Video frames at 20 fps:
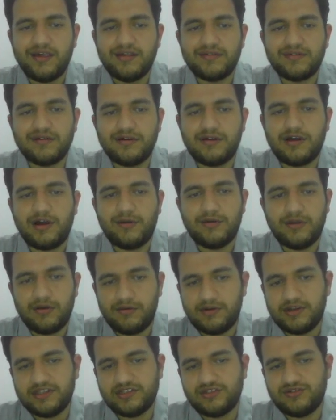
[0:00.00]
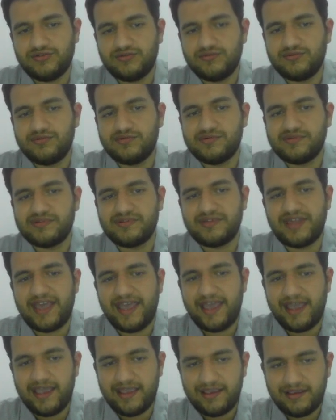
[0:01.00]
So I will go on and choose
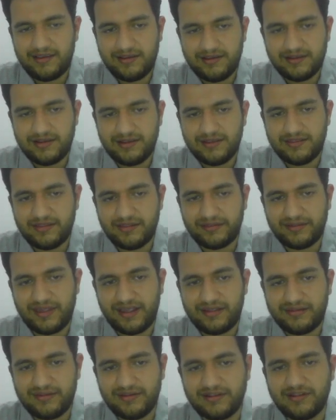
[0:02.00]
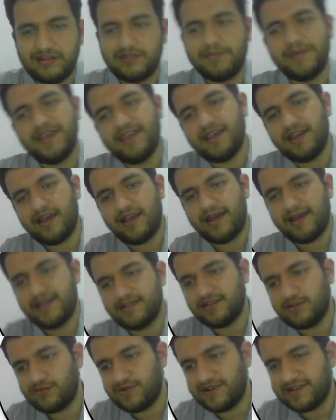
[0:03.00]
A in this case and not B,
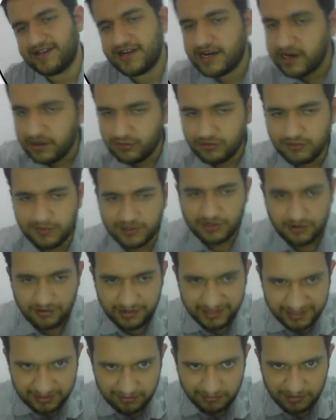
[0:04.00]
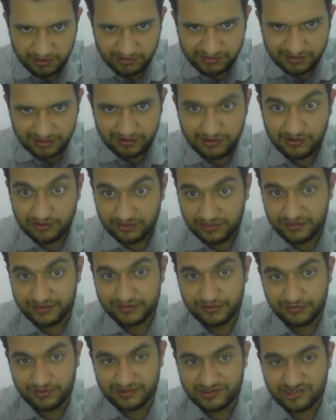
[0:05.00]
and it will turn out to be correct because I wrote
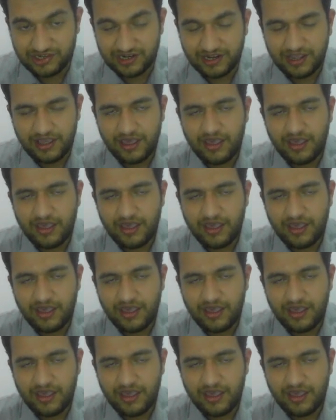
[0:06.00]
this question.